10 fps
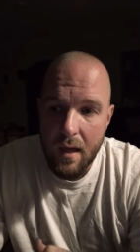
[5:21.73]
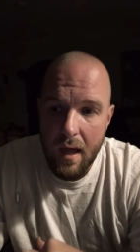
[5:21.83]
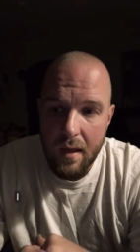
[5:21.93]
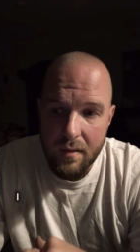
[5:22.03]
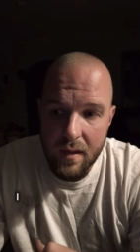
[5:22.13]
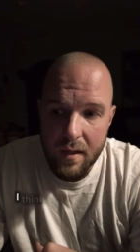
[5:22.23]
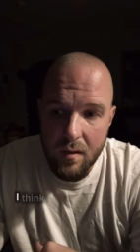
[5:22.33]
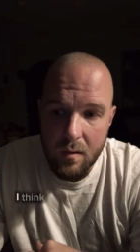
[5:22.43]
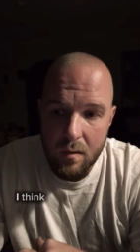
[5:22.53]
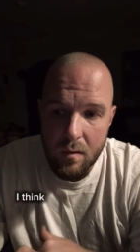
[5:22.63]
I think
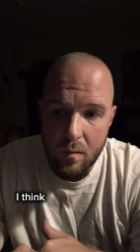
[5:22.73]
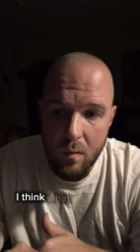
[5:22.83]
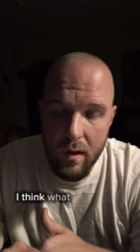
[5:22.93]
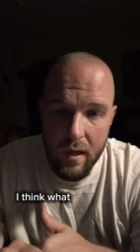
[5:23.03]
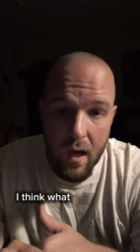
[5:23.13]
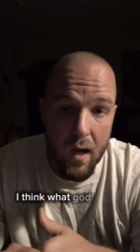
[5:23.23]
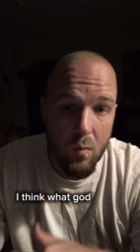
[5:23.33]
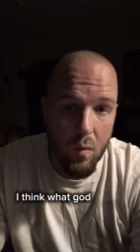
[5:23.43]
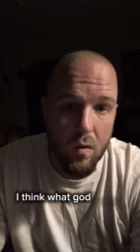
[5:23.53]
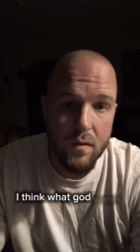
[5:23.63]
what God
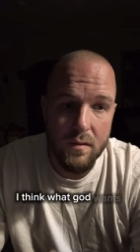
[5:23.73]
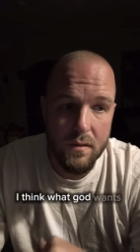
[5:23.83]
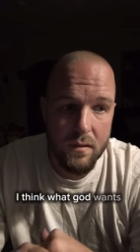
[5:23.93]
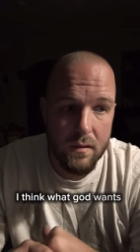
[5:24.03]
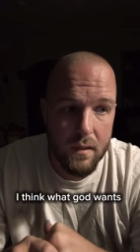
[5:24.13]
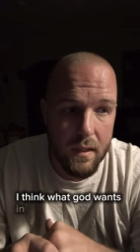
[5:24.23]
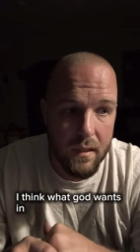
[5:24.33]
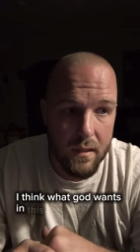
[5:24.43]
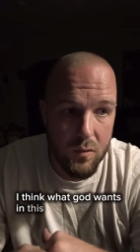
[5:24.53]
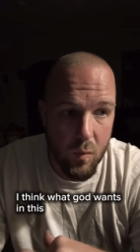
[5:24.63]
wants in
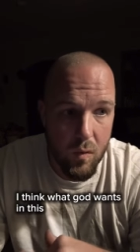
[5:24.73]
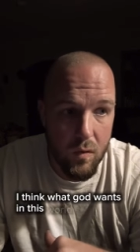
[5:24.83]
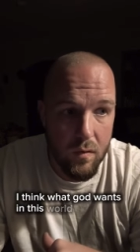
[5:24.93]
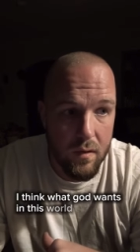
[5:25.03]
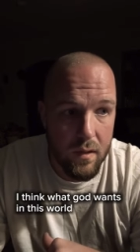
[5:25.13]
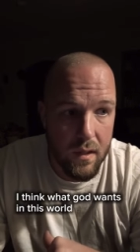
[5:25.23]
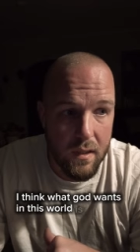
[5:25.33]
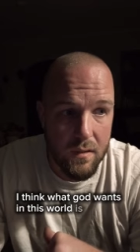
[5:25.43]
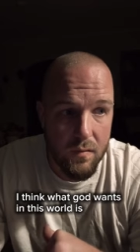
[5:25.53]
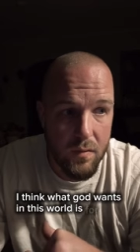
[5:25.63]
this world
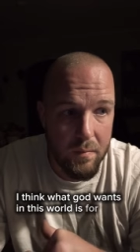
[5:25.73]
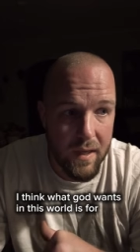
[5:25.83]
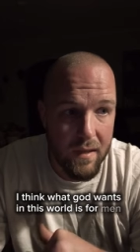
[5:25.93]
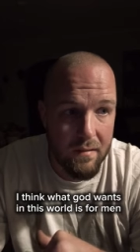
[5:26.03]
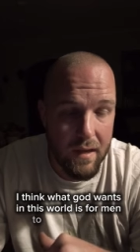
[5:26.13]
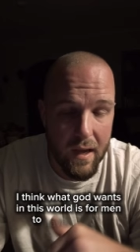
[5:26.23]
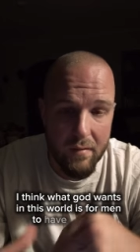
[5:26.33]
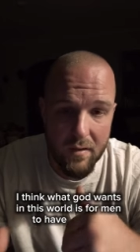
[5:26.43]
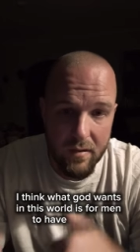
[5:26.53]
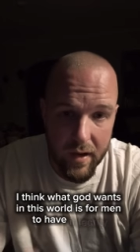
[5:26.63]
is for men to have
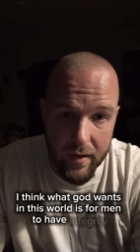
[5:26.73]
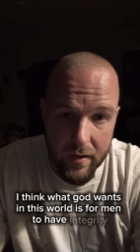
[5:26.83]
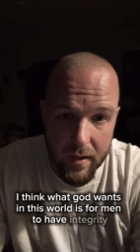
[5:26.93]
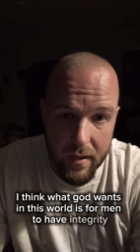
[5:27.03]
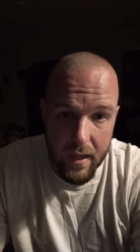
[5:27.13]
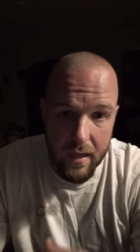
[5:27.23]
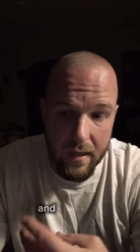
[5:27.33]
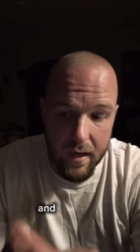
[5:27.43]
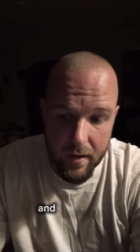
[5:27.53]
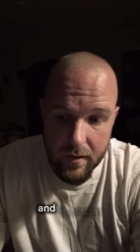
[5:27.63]
integrity and
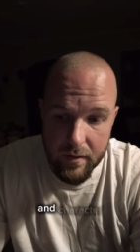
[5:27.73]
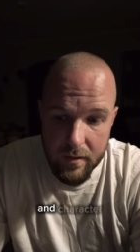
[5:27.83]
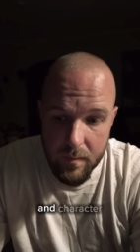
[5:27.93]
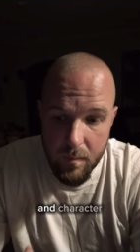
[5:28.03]
character